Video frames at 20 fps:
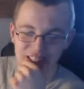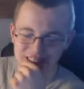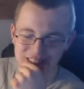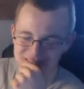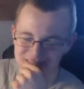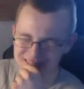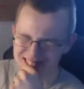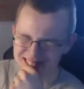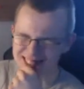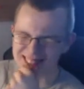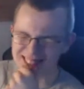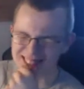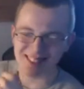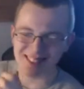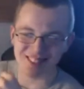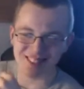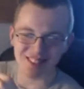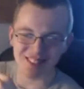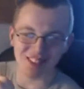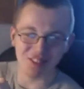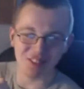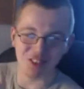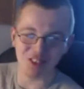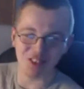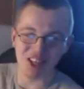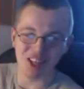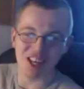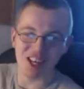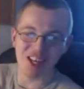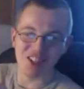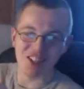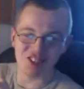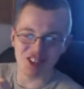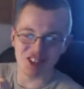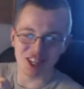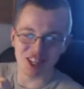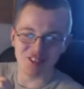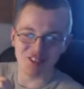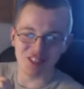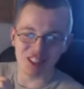oh god, it's just
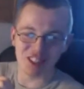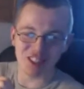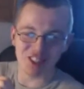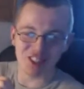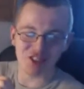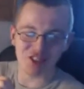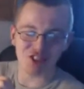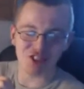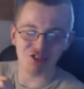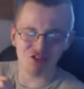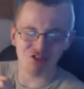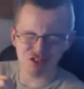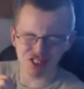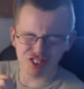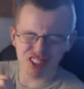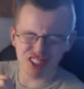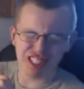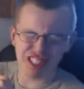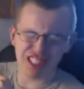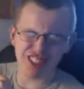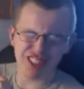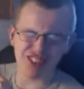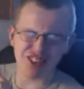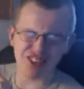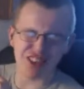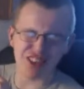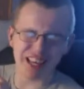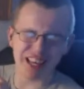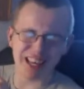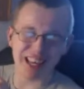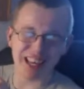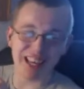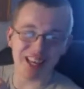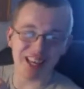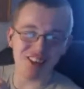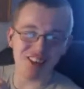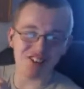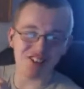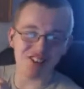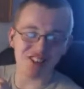genuinely destroying your
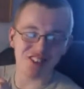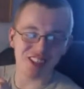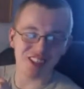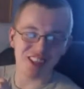ears.